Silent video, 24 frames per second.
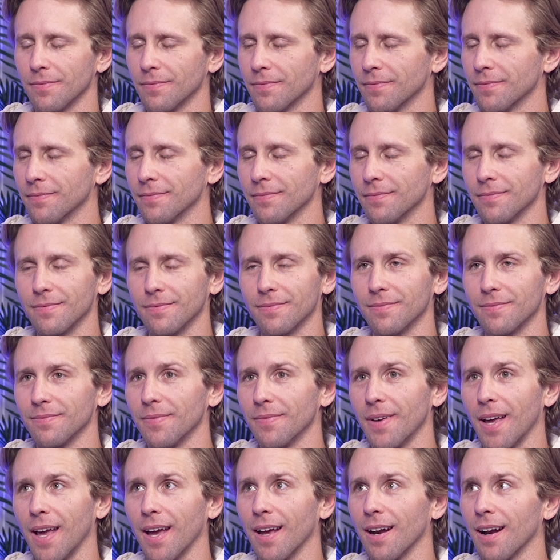Mm,
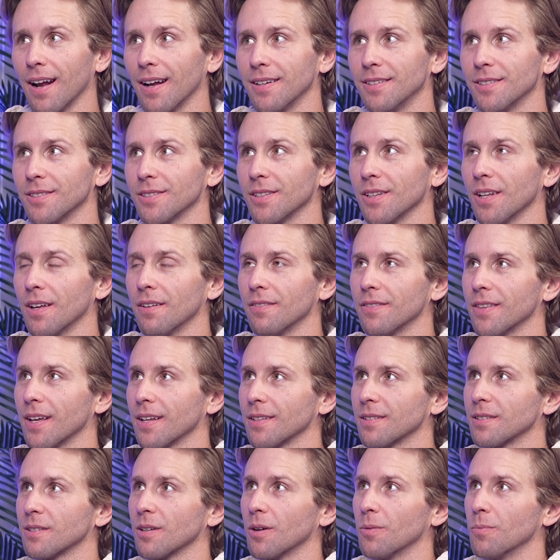man, I just love
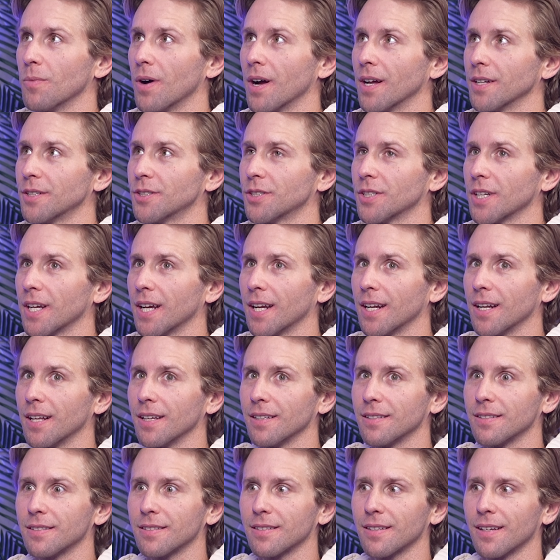that so much. And mm-hmm.
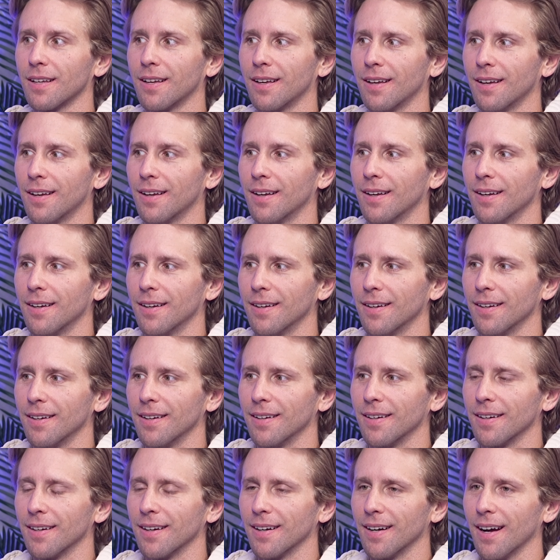it's,
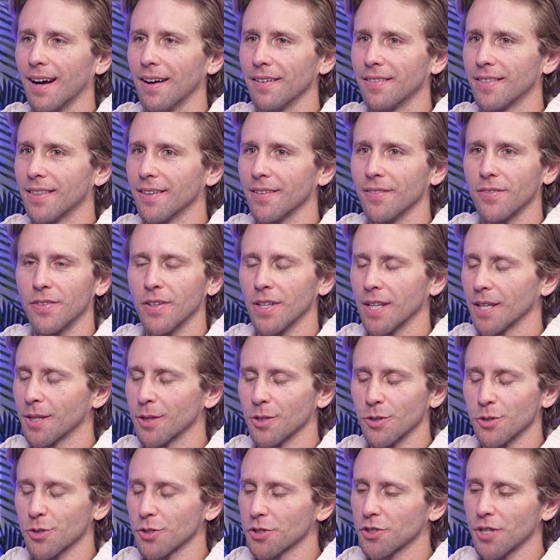I feel like
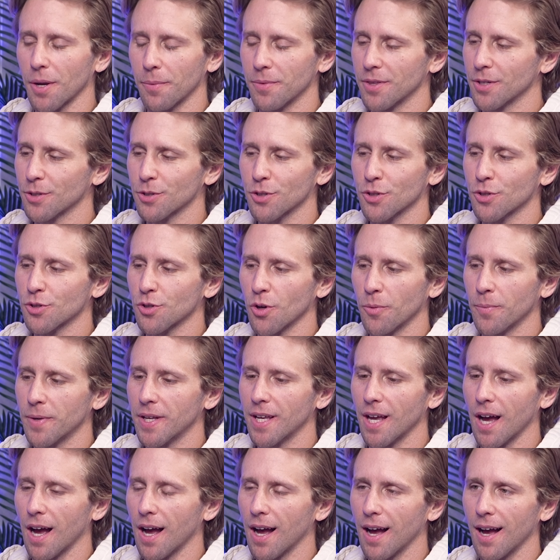there's just, I mean, there's just so
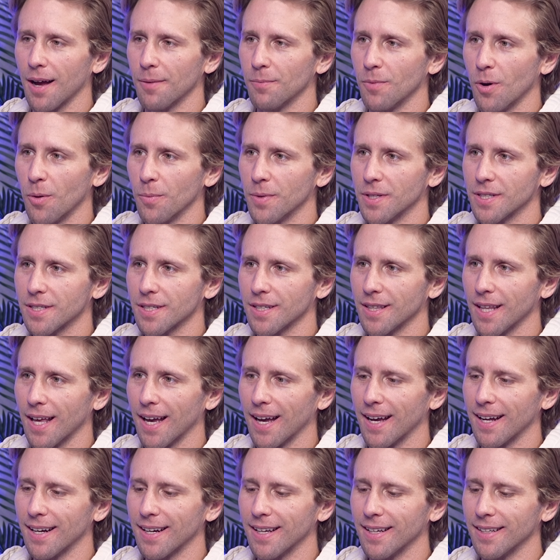many aha moments in
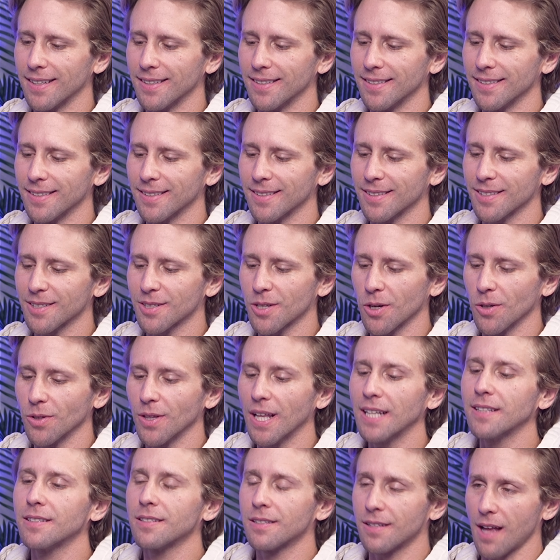that. And yeah. so
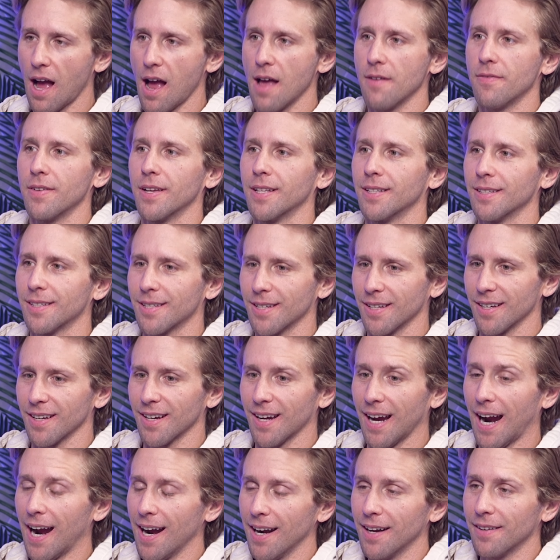let's dive into
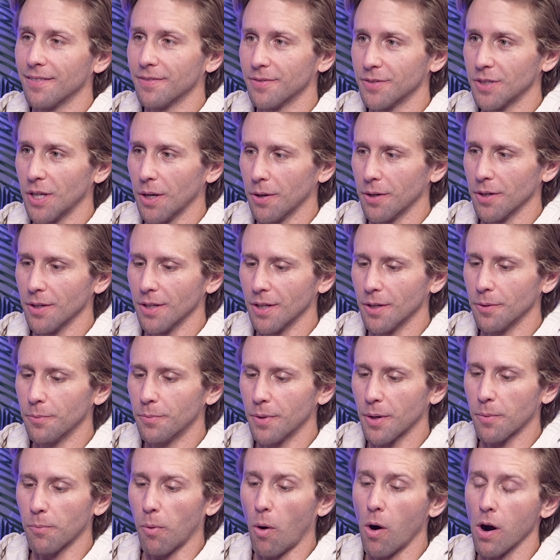kind of you know, a,
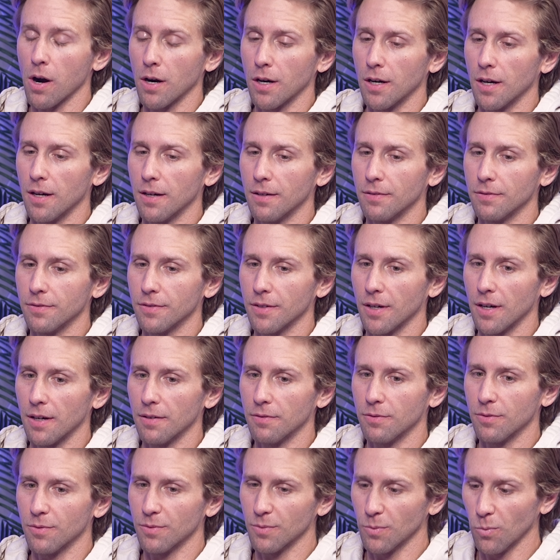big part of,
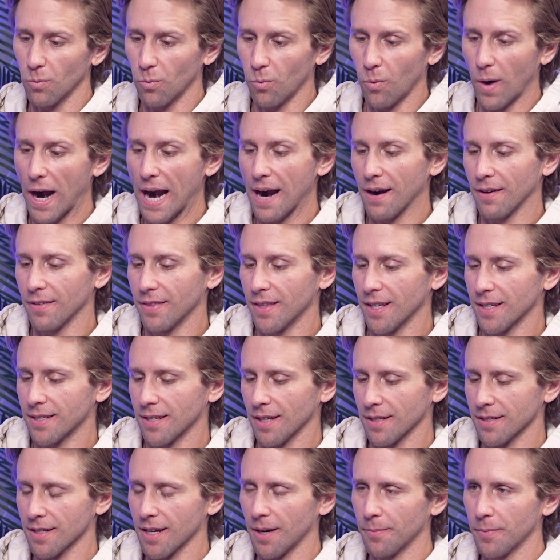of where this
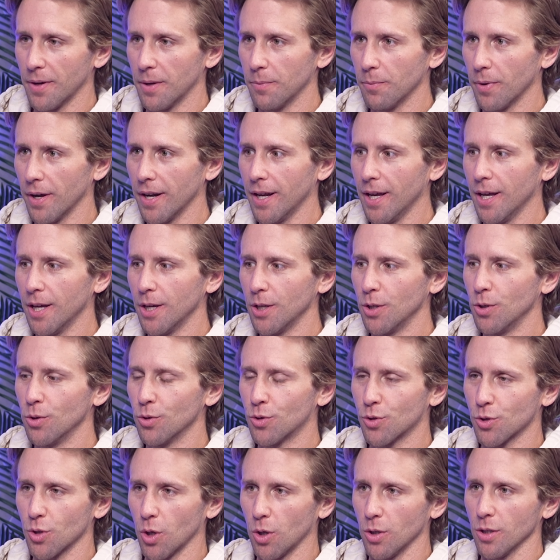has come in. But yeah. you
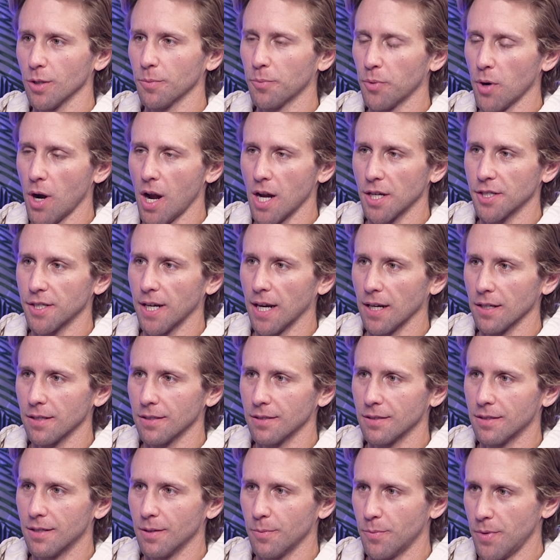sold a
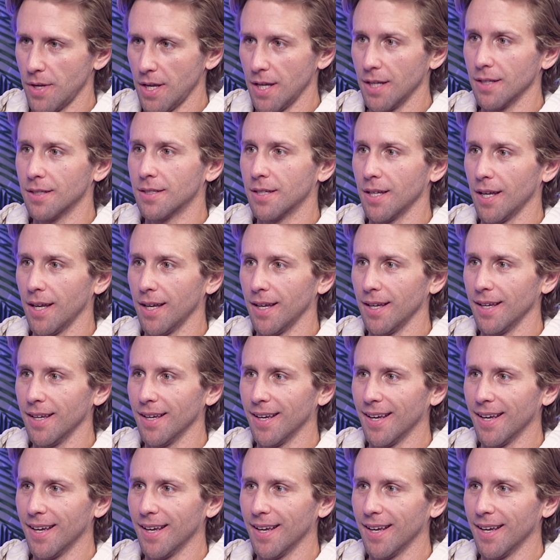project to yes, BET.